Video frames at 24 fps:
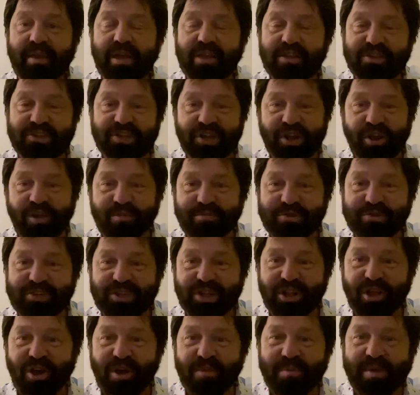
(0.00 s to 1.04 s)
Shalom,
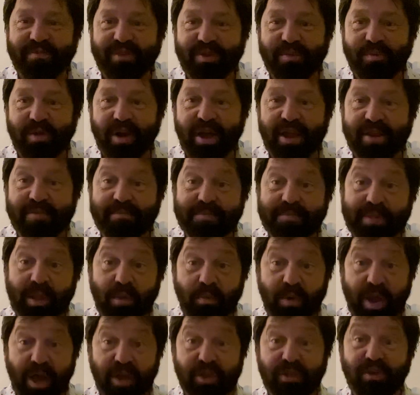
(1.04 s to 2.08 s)
shalom, everyone.
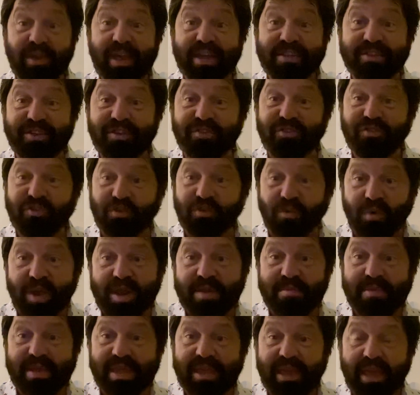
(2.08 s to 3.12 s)
Well, you get to join
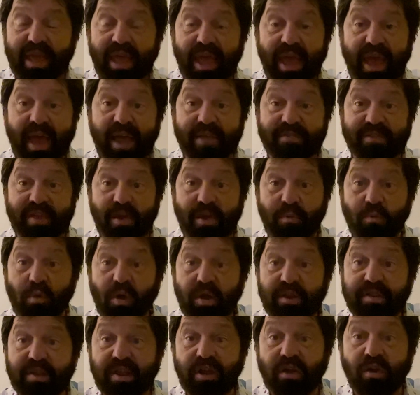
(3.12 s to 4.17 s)
me as I
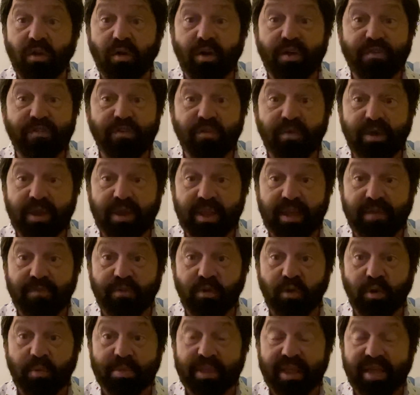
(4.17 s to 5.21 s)
want to encourage you and give
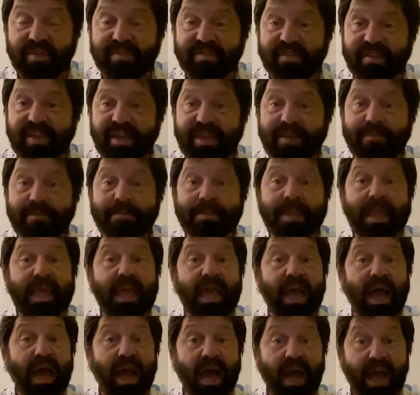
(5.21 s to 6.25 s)
you a blessing.
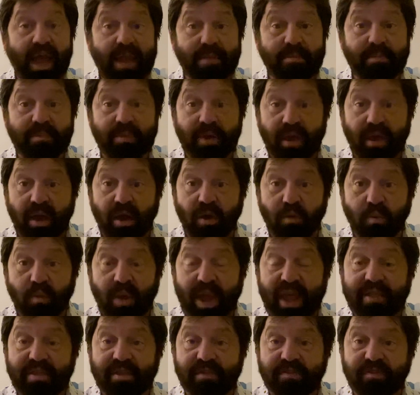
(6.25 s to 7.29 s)
I'm
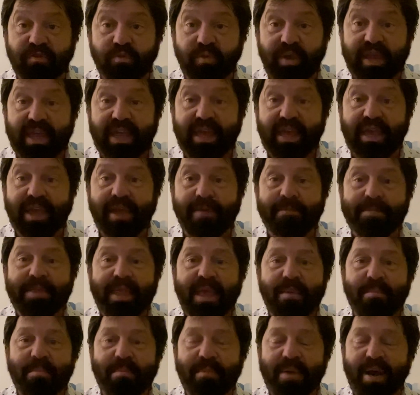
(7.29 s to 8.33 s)
away this week
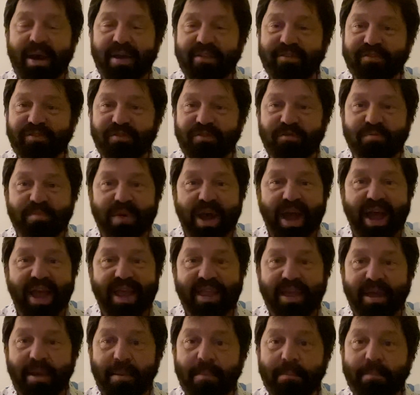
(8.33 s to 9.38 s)
my, to
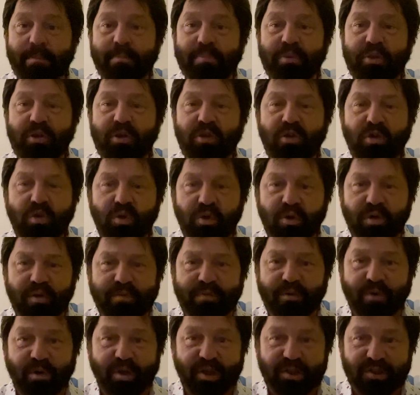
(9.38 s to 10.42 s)
my
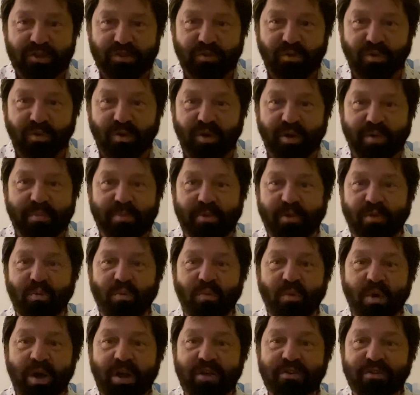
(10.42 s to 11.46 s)
beautiful, adorable,
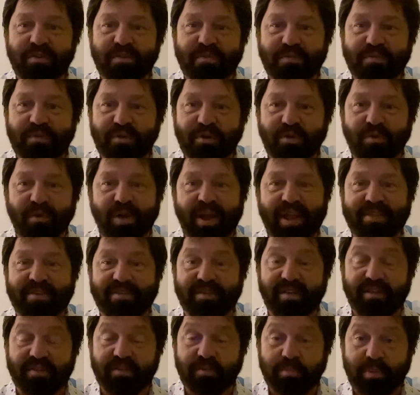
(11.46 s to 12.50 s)
wonderful
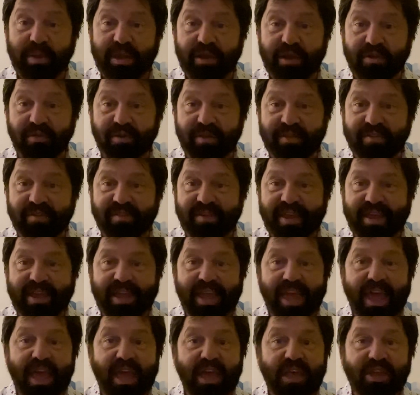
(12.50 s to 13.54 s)
grandsons, Peter and Zeke.
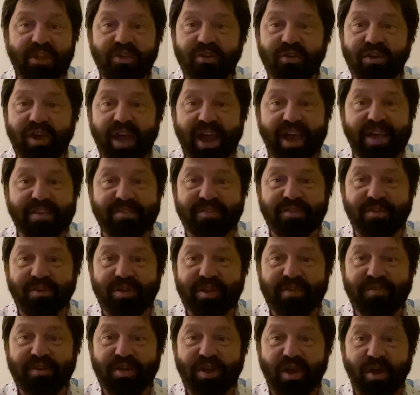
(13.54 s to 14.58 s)
You guys don't
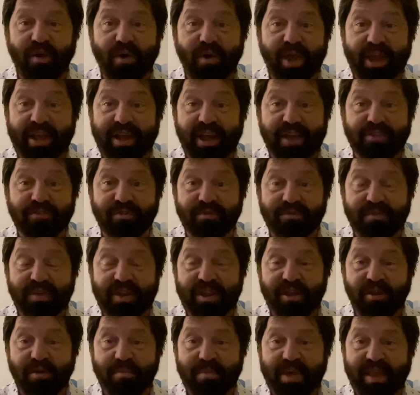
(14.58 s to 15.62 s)
even know. I got your
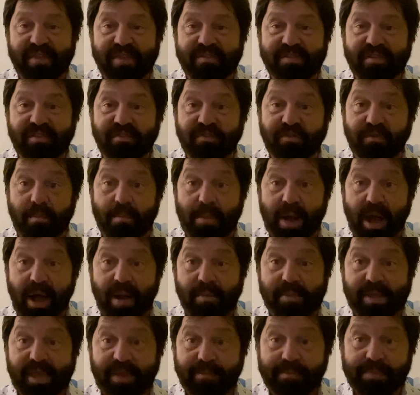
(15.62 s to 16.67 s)
video message from
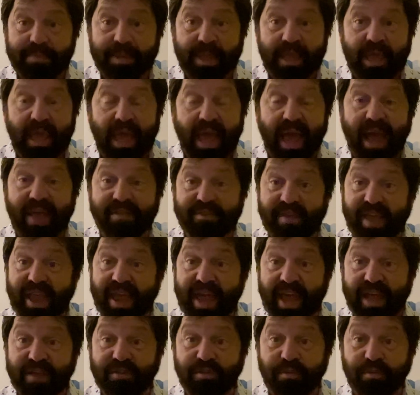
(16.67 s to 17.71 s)
mommy as I
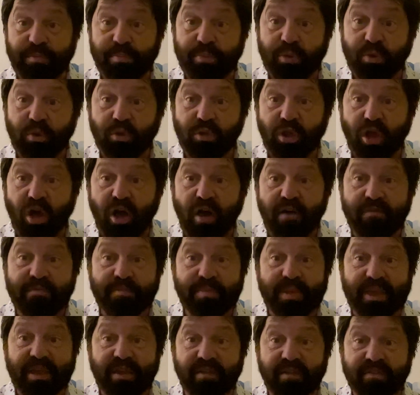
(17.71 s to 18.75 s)
had to pull off
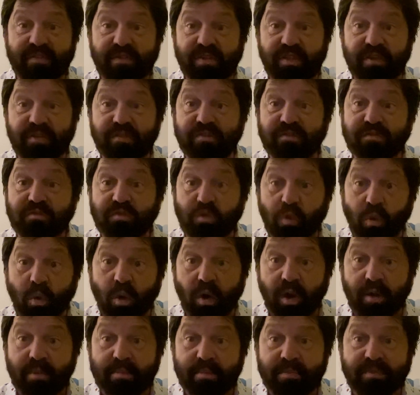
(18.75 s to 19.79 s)
because of the
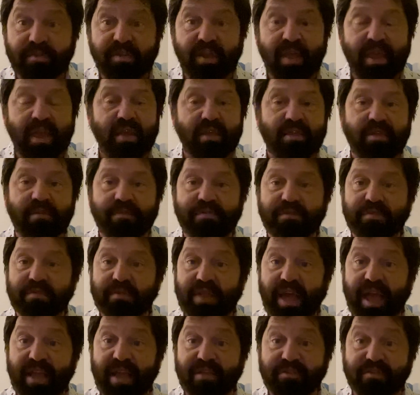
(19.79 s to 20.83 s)
storms, the
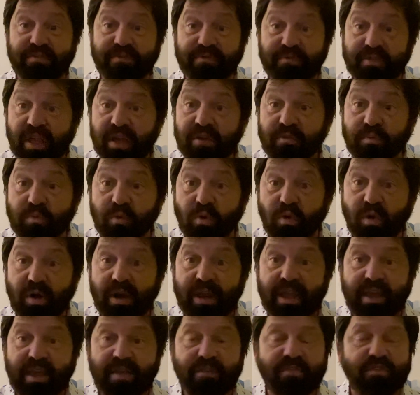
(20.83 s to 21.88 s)
flash flood
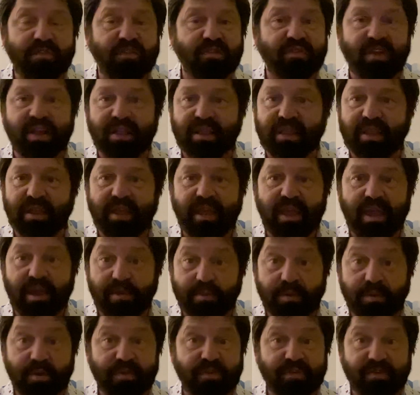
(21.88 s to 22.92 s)
warnings, just a, it
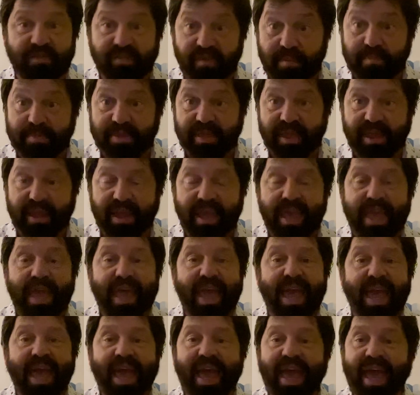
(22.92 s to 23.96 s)
was something.
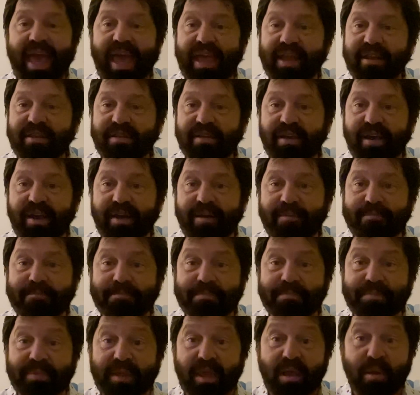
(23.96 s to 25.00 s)
And,
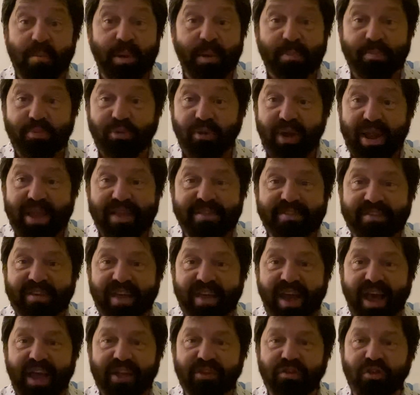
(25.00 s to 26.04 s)
um, but praise
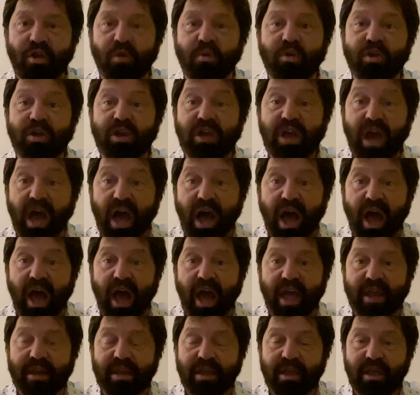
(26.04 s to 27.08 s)
God, you know,
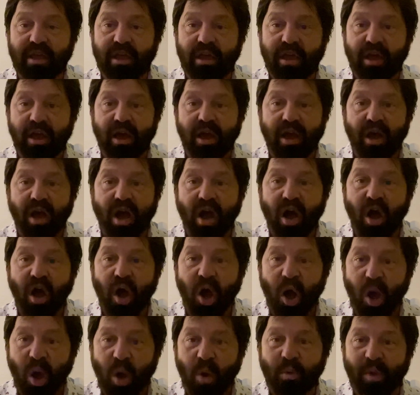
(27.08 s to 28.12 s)
God
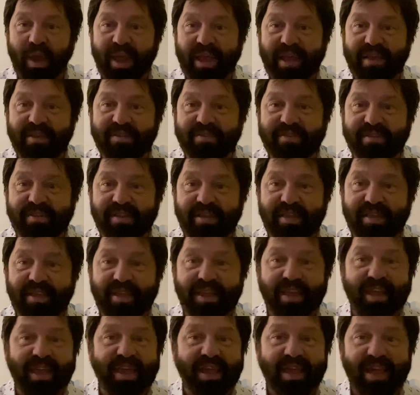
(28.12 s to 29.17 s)
always
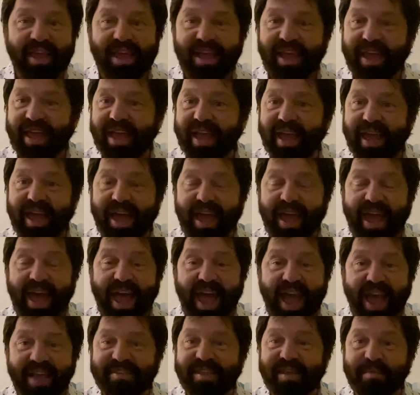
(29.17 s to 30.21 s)

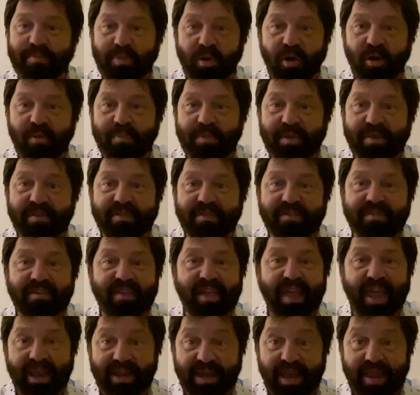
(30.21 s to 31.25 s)
has a purpose
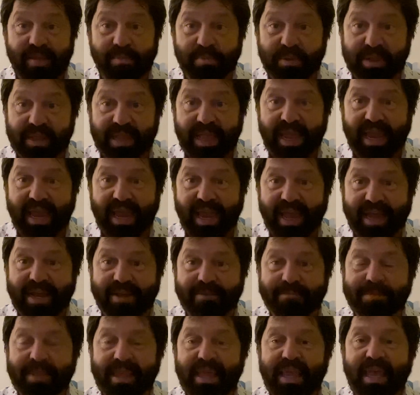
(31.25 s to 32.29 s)
and a plan.
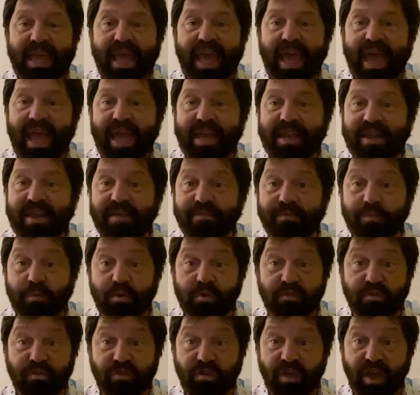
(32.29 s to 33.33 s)
And if
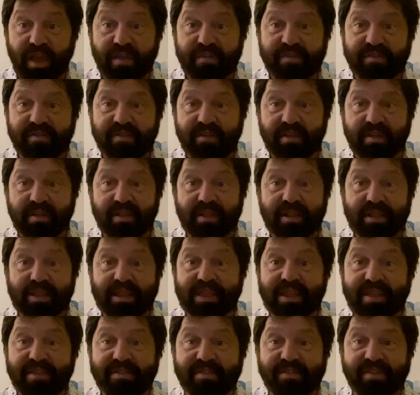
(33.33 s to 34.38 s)
we'll just
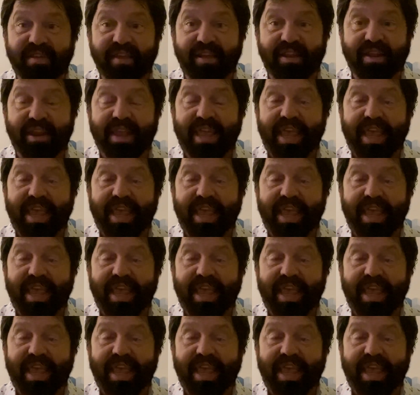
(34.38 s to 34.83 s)
listen.